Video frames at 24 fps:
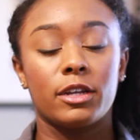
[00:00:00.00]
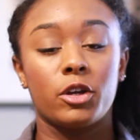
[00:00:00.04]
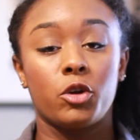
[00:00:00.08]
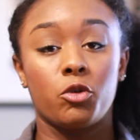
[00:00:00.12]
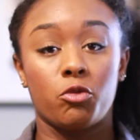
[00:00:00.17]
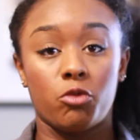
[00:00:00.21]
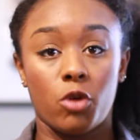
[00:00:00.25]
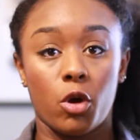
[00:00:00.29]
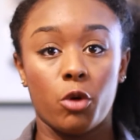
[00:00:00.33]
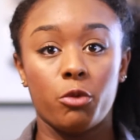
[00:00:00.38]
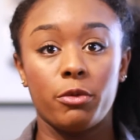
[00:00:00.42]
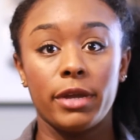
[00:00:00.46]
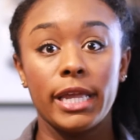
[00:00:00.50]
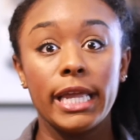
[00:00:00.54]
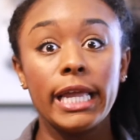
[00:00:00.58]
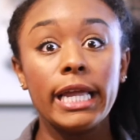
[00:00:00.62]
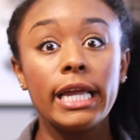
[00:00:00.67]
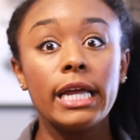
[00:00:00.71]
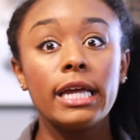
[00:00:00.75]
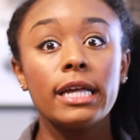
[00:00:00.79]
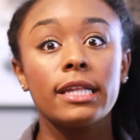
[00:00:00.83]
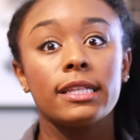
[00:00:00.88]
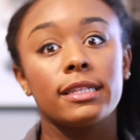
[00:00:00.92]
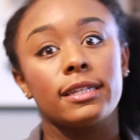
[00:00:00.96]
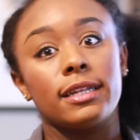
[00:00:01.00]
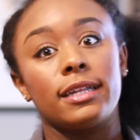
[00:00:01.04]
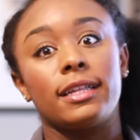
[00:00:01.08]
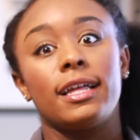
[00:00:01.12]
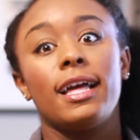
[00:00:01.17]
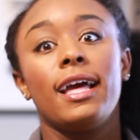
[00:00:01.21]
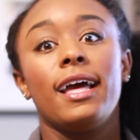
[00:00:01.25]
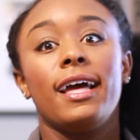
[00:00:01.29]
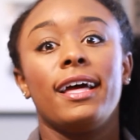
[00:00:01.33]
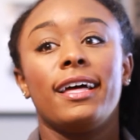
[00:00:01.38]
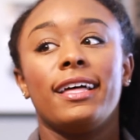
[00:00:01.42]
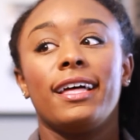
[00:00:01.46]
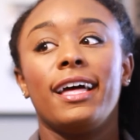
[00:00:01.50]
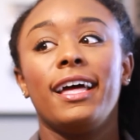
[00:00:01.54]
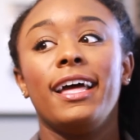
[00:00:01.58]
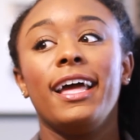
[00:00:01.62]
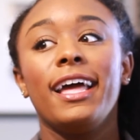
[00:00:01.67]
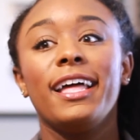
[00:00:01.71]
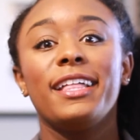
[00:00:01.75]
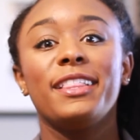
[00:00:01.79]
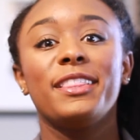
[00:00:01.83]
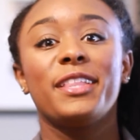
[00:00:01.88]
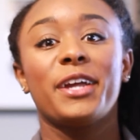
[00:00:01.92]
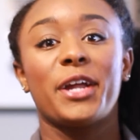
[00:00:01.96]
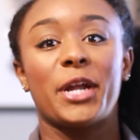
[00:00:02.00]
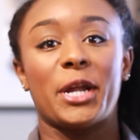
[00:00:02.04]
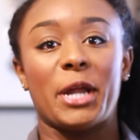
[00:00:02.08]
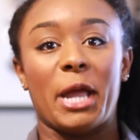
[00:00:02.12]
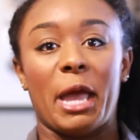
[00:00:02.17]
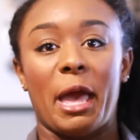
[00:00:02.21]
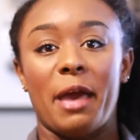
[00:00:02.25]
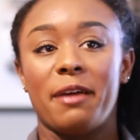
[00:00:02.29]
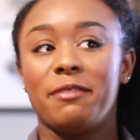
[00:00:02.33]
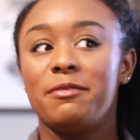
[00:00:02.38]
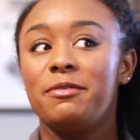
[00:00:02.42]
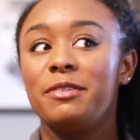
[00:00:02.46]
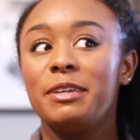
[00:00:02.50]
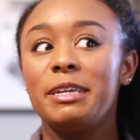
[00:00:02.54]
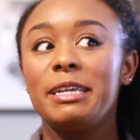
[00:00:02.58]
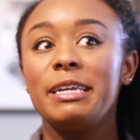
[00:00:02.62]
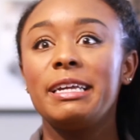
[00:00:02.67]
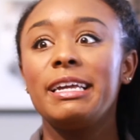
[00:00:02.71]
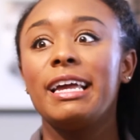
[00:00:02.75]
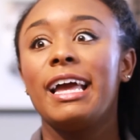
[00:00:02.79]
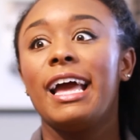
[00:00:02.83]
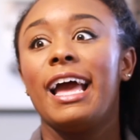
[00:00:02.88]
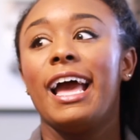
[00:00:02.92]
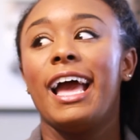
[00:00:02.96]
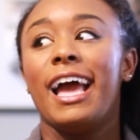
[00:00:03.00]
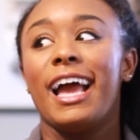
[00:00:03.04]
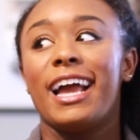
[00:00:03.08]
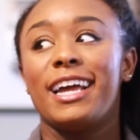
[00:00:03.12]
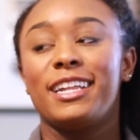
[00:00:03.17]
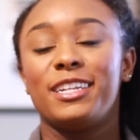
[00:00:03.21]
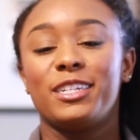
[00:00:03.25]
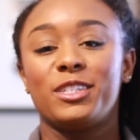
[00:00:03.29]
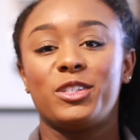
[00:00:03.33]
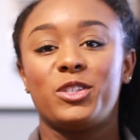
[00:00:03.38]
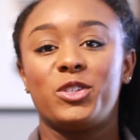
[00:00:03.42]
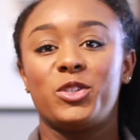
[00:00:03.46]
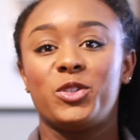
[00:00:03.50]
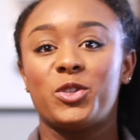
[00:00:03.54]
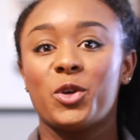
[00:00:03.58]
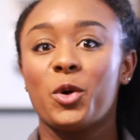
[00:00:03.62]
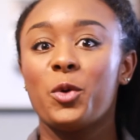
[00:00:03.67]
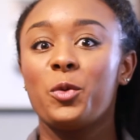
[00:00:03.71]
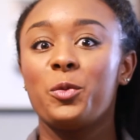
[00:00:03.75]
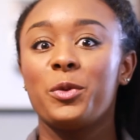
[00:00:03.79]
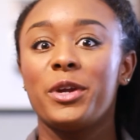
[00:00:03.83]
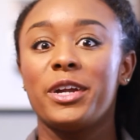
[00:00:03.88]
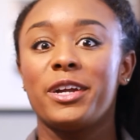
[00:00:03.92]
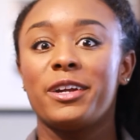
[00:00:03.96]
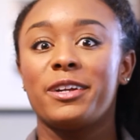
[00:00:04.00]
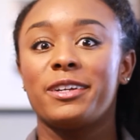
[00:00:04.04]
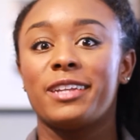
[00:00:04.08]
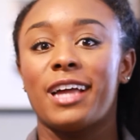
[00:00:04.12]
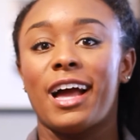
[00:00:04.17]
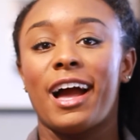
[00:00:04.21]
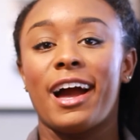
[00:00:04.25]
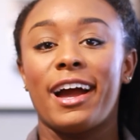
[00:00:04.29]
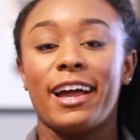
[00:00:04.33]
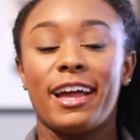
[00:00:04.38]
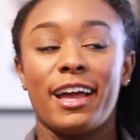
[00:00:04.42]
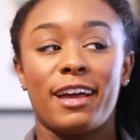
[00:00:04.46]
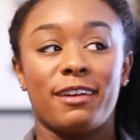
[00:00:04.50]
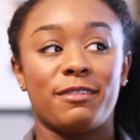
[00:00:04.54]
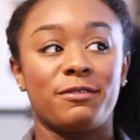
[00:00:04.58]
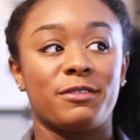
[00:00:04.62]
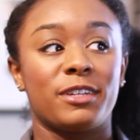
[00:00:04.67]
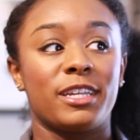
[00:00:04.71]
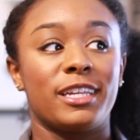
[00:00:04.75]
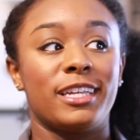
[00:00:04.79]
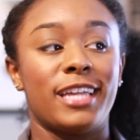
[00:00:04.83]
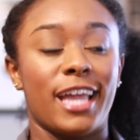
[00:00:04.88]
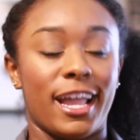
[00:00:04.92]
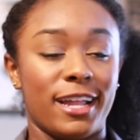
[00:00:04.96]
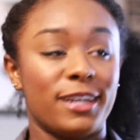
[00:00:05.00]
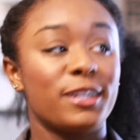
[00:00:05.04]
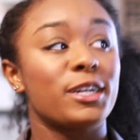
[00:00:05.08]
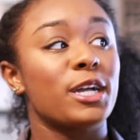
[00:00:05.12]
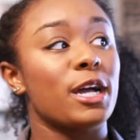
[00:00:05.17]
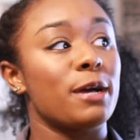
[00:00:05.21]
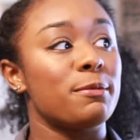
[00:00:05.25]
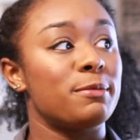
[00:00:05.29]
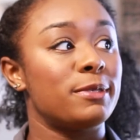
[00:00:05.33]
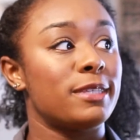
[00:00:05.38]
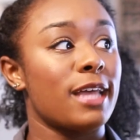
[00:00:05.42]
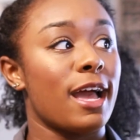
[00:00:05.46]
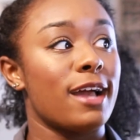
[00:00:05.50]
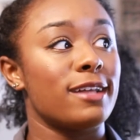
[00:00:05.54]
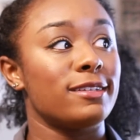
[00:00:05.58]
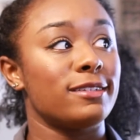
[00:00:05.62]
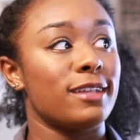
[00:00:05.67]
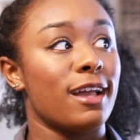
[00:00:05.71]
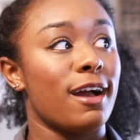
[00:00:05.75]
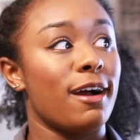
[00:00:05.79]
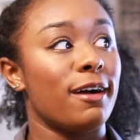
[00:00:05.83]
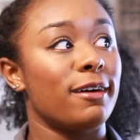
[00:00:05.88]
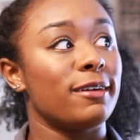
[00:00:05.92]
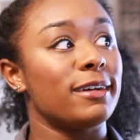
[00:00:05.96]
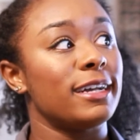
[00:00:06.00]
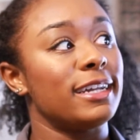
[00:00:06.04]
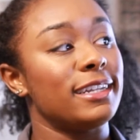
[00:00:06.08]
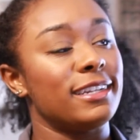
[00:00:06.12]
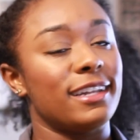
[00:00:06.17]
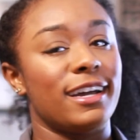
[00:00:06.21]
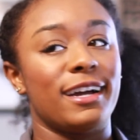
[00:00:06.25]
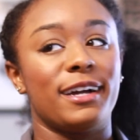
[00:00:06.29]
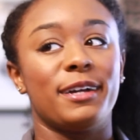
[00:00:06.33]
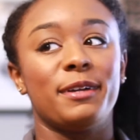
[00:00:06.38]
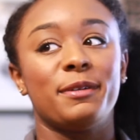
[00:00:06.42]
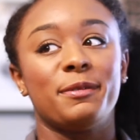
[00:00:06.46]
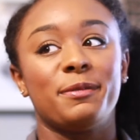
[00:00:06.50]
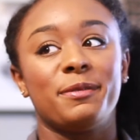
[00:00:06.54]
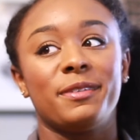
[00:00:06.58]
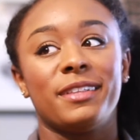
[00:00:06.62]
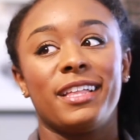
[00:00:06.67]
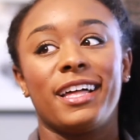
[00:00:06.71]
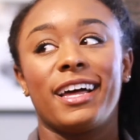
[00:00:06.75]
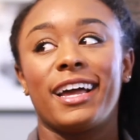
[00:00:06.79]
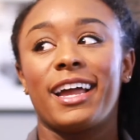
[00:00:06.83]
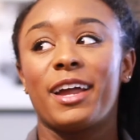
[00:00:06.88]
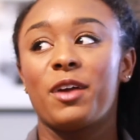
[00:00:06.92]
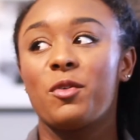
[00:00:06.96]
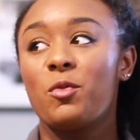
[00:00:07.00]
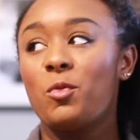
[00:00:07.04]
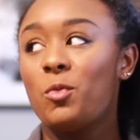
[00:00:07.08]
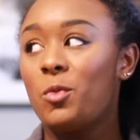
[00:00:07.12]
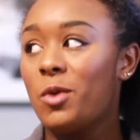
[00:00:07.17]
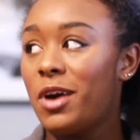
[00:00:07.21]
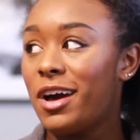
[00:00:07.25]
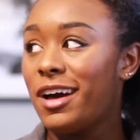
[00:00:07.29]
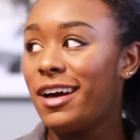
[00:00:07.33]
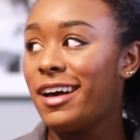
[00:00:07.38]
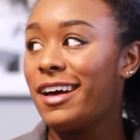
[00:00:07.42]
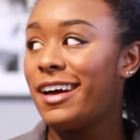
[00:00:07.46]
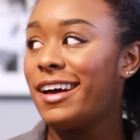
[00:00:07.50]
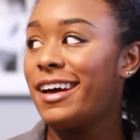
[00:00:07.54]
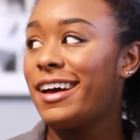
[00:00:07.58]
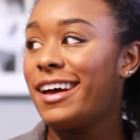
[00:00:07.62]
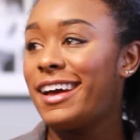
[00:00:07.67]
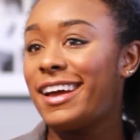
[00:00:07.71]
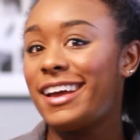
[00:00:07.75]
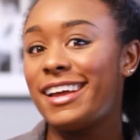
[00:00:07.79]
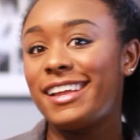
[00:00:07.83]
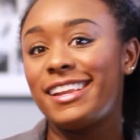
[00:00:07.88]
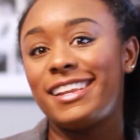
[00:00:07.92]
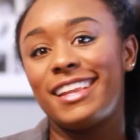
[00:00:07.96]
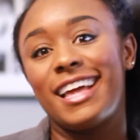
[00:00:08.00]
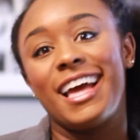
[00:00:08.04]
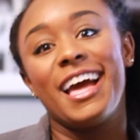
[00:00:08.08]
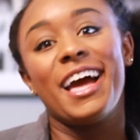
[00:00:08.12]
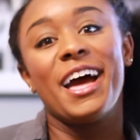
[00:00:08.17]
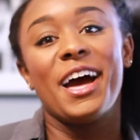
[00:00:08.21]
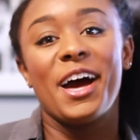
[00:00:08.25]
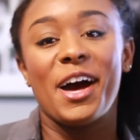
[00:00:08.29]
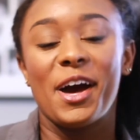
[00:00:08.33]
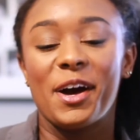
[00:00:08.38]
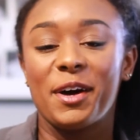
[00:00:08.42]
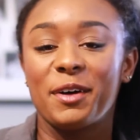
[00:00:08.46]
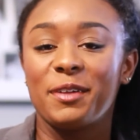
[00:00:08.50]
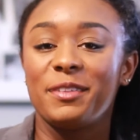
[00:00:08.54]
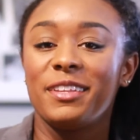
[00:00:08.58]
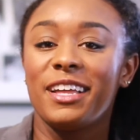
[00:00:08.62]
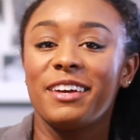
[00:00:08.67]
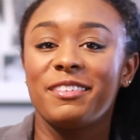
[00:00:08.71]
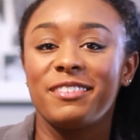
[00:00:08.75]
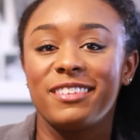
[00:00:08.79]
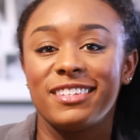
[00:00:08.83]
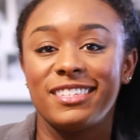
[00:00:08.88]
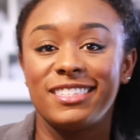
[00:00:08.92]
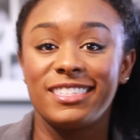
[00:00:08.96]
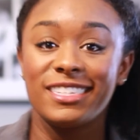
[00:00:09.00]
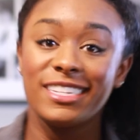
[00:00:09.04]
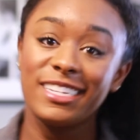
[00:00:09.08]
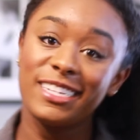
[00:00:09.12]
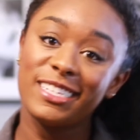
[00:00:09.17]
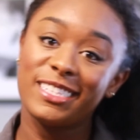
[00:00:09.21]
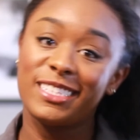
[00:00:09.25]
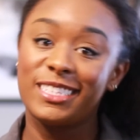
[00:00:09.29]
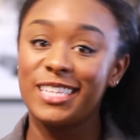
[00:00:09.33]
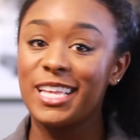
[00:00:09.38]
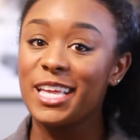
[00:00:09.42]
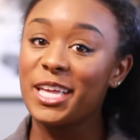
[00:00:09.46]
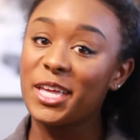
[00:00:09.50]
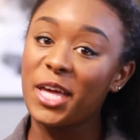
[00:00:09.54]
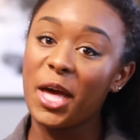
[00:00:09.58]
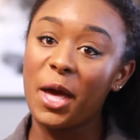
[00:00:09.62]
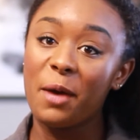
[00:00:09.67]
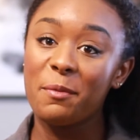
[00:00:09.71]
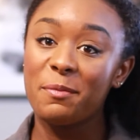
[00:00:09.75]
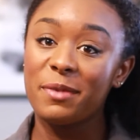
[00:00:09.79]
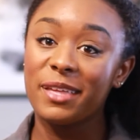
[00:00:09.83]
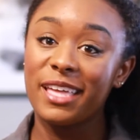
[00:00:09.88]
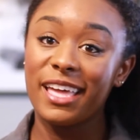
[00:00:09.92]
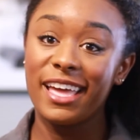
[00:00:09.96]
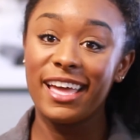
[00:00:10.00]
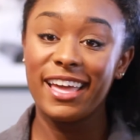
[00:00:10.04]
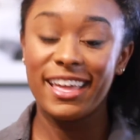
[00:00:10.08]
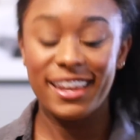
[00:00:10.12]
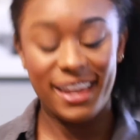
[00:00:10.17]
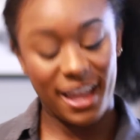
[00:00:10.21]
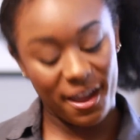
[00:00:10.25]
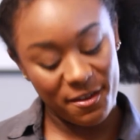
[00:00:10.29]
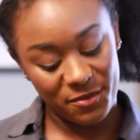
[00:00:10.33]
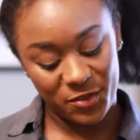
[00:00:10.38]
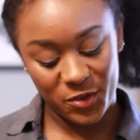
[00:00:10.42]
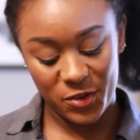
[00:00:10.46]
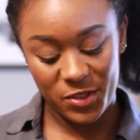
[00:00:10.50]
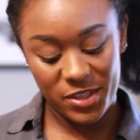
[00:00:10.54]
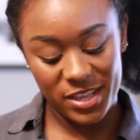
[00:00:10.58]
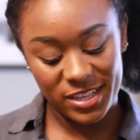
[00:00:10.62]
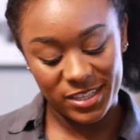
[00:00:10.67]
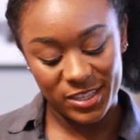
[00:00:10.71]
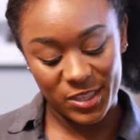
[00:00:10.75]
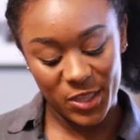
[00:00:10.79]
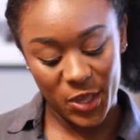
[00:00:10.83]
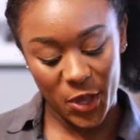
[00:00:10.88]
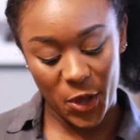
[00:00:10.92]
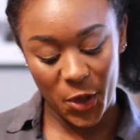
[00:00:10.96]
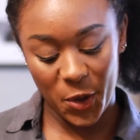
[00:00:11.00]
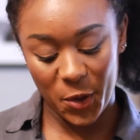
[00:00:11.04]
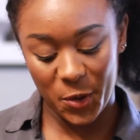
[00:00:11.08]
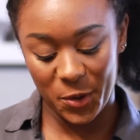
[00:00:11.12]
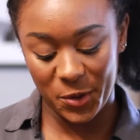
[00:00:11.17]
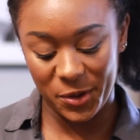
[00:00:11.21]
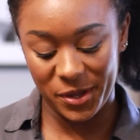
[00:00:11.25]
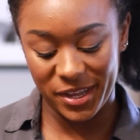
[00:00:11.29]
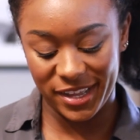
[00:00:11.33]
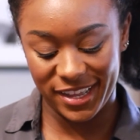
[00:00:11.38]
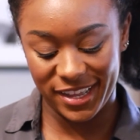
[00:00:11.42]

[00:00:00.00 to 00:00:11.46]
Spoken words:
growing and they're heavy and it's so weird. I have gained a cup size, y'all, and I'm like, what? I'll never see a C cup again after this though.